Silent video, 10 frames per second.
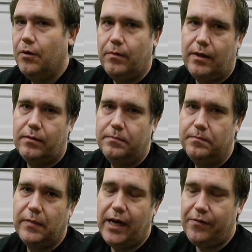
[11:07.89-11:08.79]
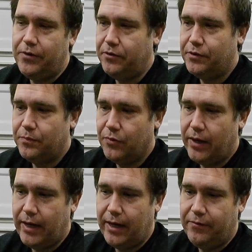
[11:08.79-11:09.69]
Well, if you
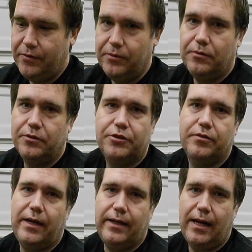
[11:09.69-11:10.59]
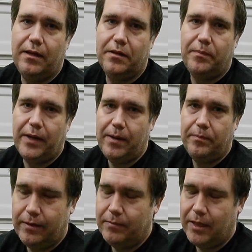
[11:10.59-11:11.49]
spray fuel straight down the pipe,
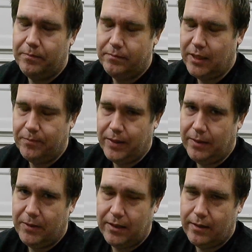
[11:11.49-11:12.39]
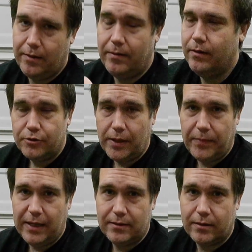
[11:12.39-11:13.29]
not, not pipe, not uh, straight
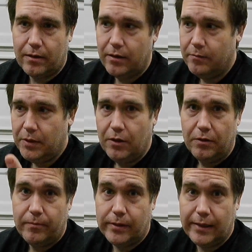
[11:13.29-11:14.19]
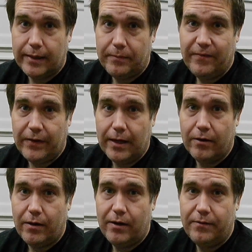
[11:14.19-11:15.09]
past the carb, will it
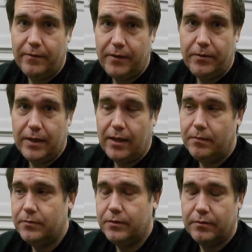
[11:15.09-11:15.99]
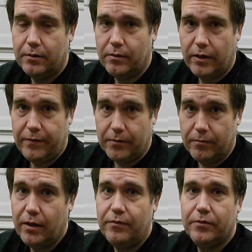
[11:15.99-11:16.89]
fire off a few times or, or even
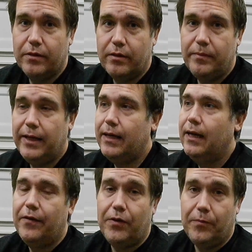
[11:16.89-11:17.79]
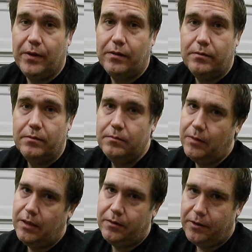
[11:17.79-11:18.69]
run for a little bit? If it will,
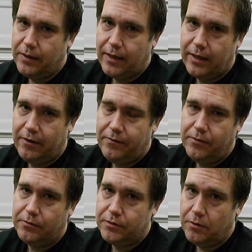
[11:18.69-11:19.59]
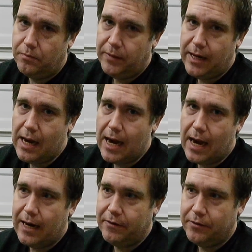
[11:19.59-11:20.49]
well, you're not getting fuel. So
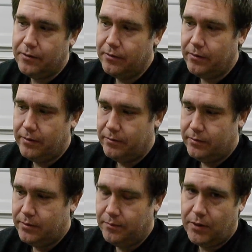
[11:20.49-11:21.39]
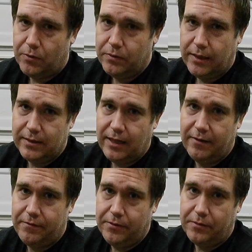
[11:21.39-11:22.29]
either the bowl doesn't
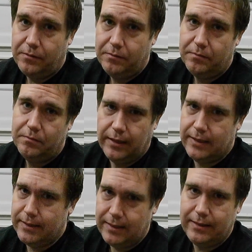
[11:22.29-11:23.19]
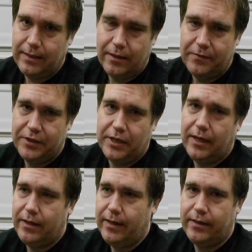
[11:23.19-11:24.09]
have fuel, which is easy enough to
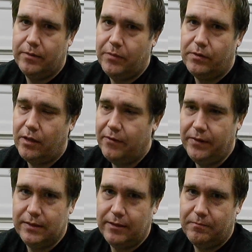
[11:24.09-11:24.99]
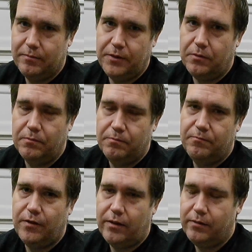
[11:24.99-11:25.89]
check. You take the bowl off, is it fuel
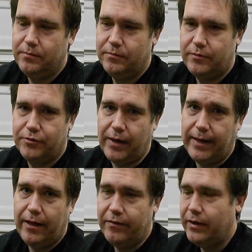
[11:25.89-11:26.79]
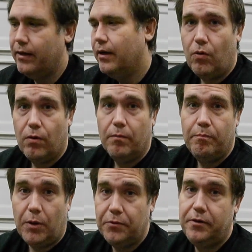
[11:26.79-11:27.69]
fault? drain out of it. Or
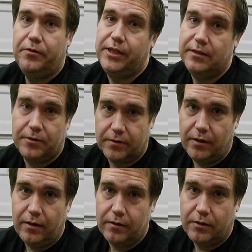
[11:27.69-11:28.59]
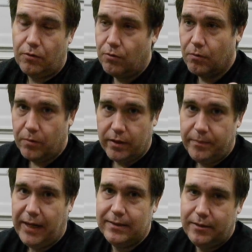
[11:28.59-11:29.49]
both your jets are clogged, or one of the
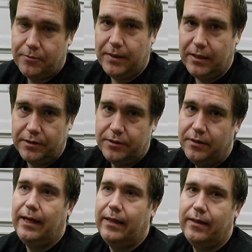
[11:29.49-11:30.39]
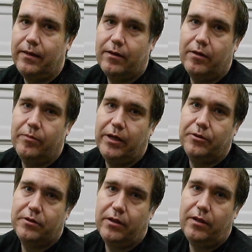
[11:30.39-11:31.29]
passageways in the carburetor
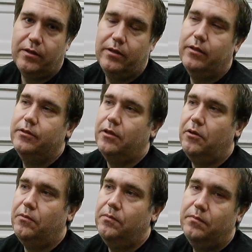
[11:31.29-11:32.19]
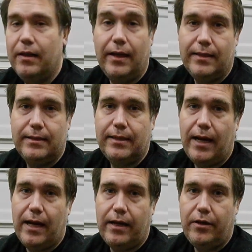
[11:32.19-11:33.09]
is clogged. So let's
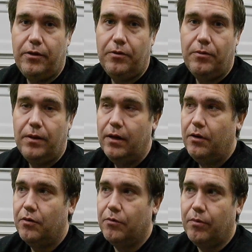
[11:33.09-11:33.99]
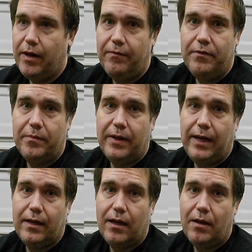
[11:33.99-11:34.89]
say you rev the
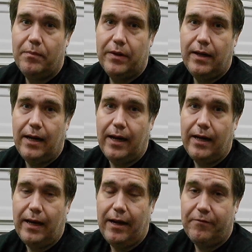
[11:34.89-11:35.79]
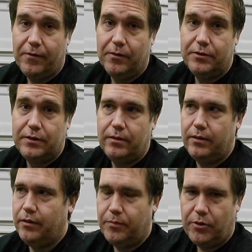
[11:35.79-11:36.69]
bike up and at first
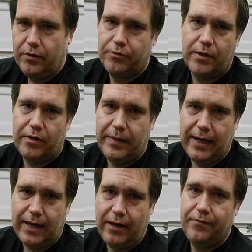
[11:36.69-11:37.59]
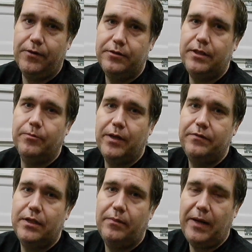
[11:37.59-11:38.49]
you pull the throttle back and at first it
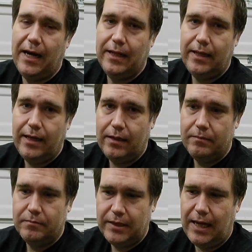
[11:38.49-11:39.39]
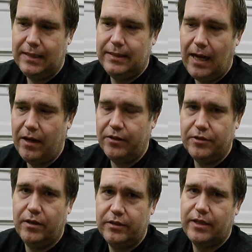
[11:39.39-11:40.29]
revs up and then it dies down and
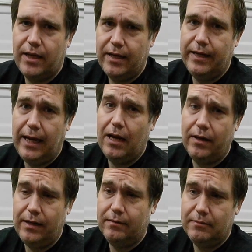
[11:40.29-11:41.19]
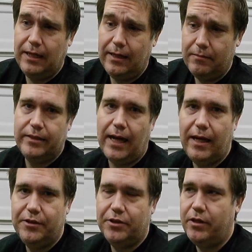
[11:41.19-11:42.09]
starts cutting out and, and
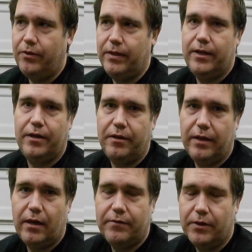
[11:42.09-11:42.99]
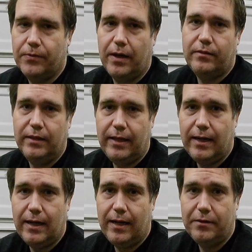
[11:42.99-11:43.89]
dies on you until you let off the throttle and then it
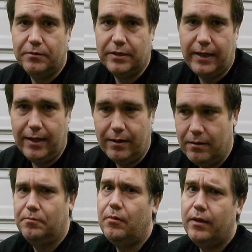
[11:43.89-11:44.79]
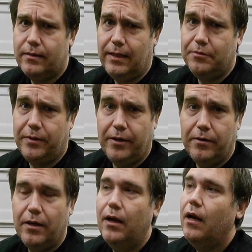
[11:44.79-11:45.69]
idles again. What? That's weird.